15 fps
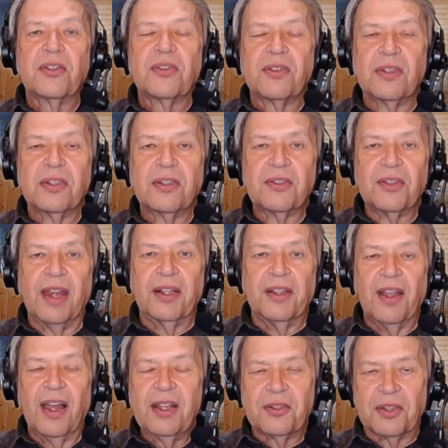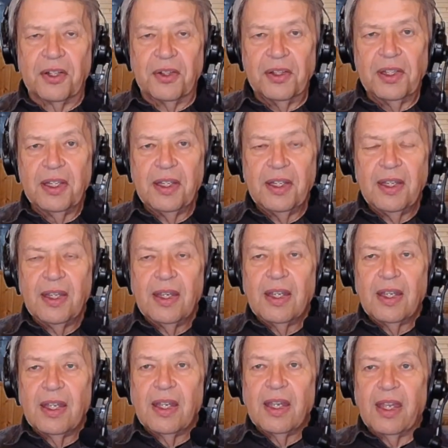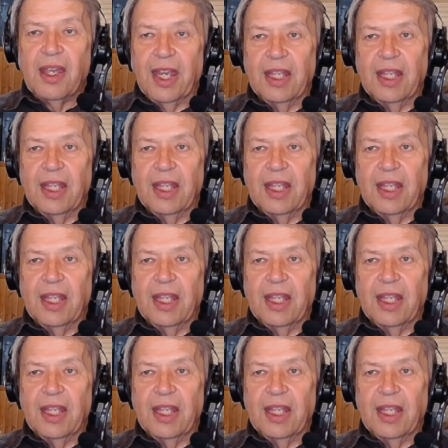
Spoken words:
and that often turns to,